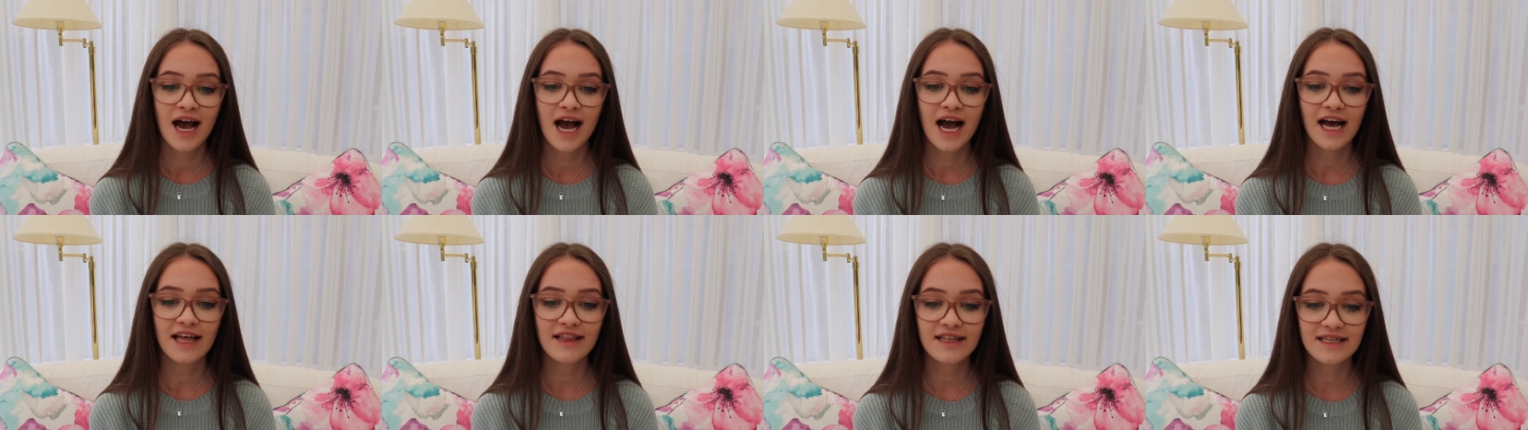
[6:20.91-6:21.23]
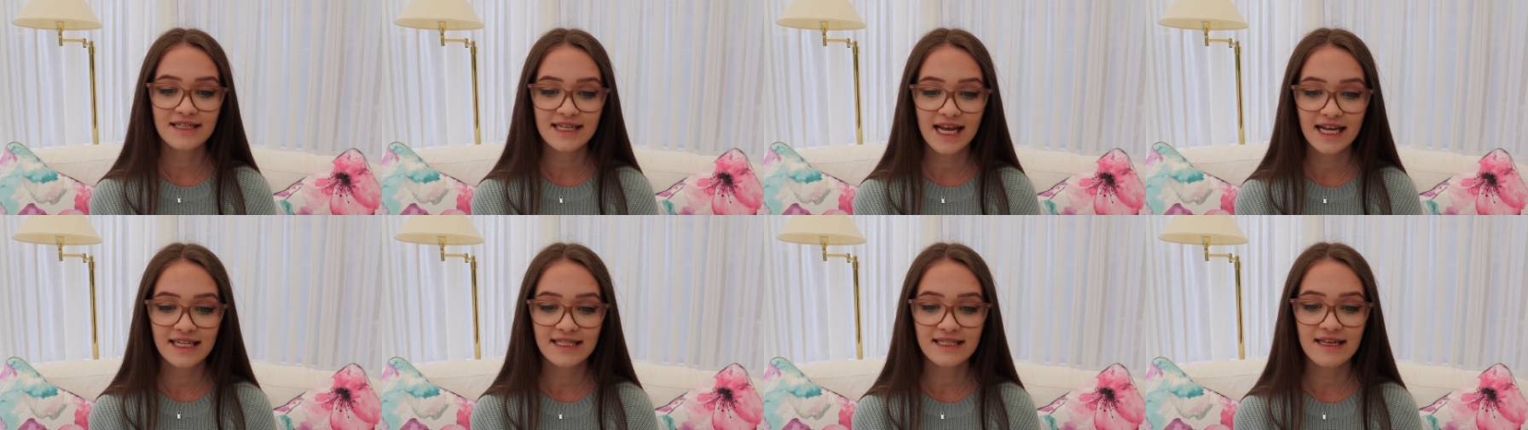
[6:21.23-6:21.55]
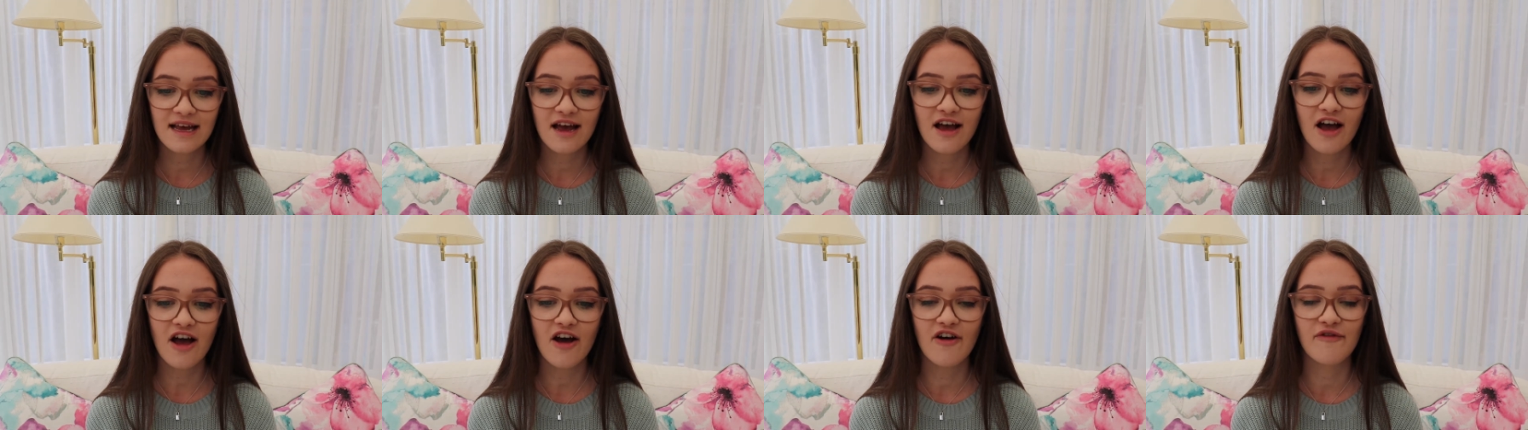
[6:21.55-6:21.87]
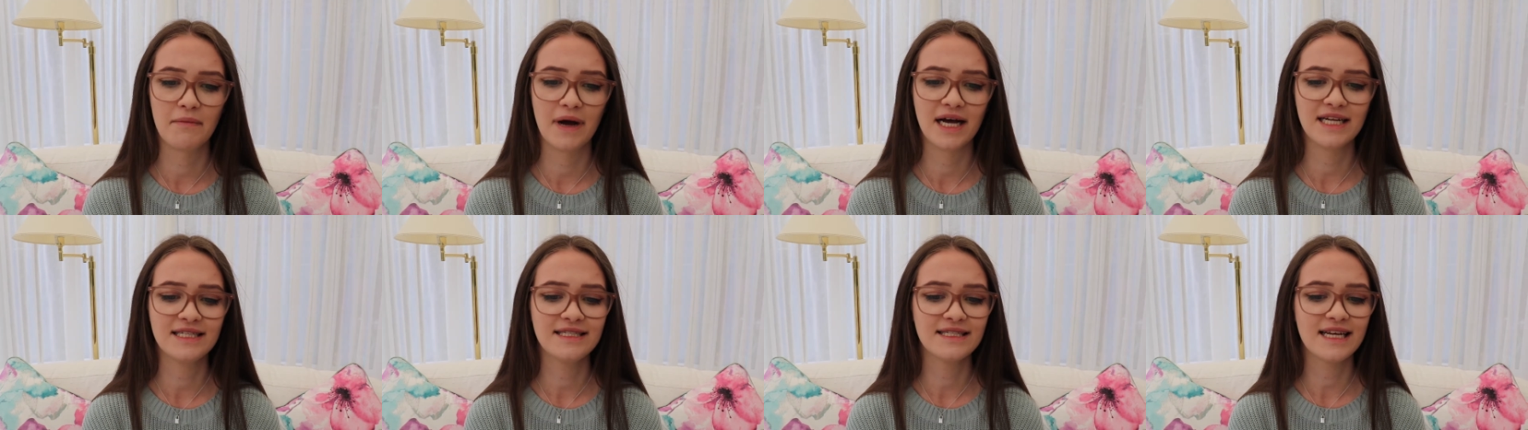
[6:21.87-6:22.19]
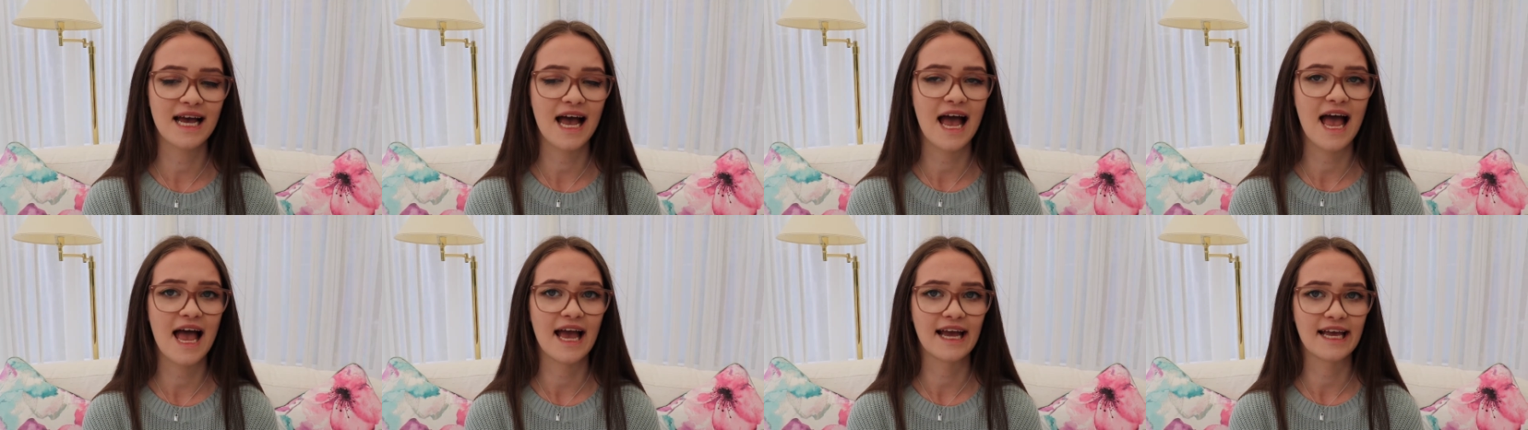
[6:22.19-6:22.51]
At the centre of
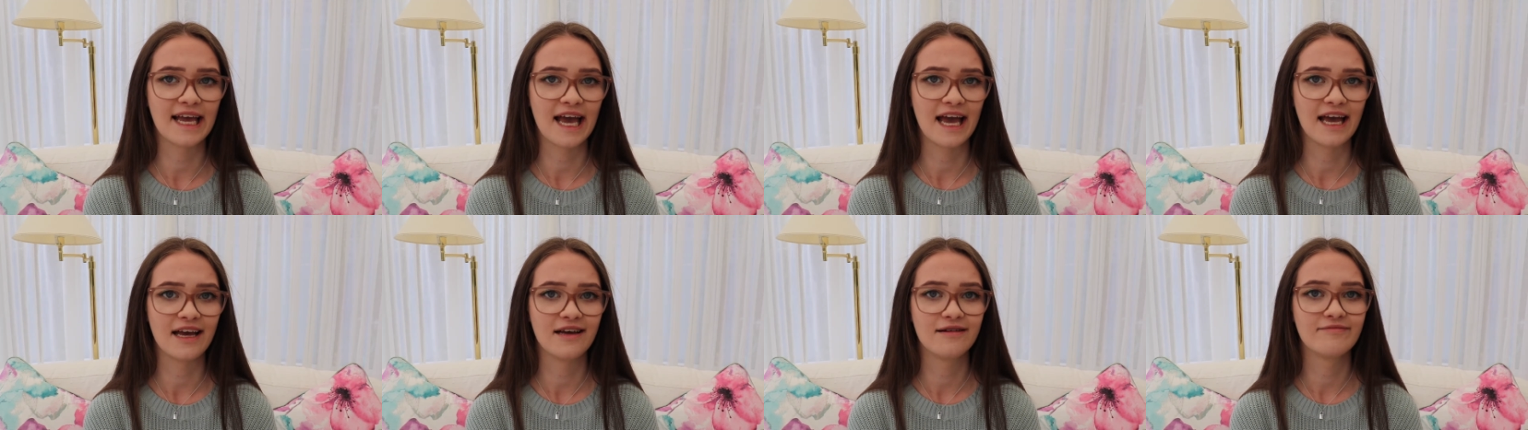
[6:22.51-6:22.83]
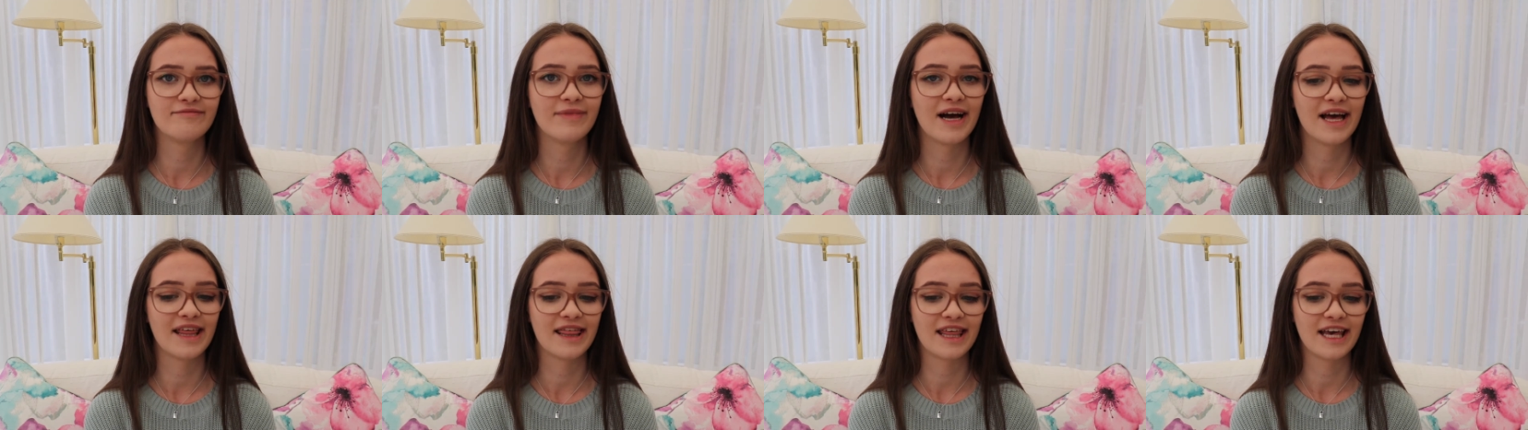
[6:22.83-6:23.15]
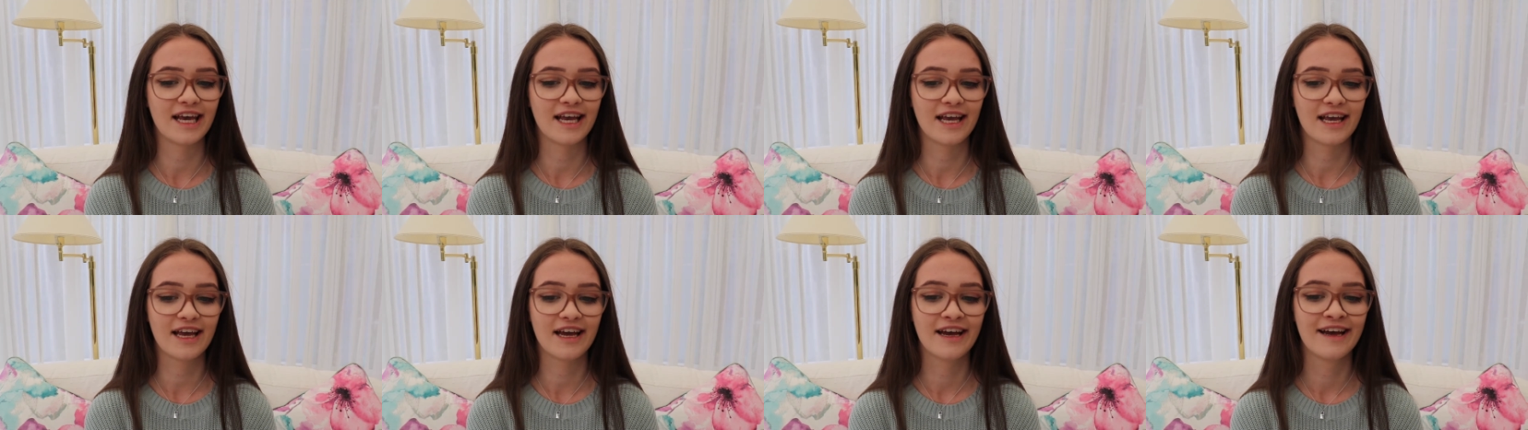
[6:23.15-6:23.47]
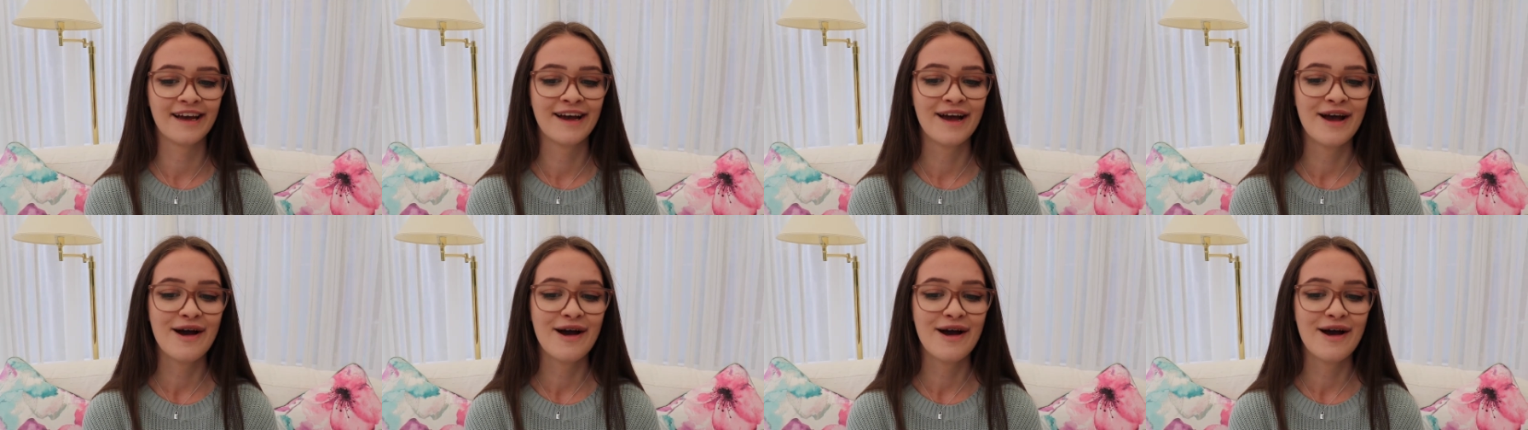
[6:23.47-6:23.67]
Banda Aceh, I think,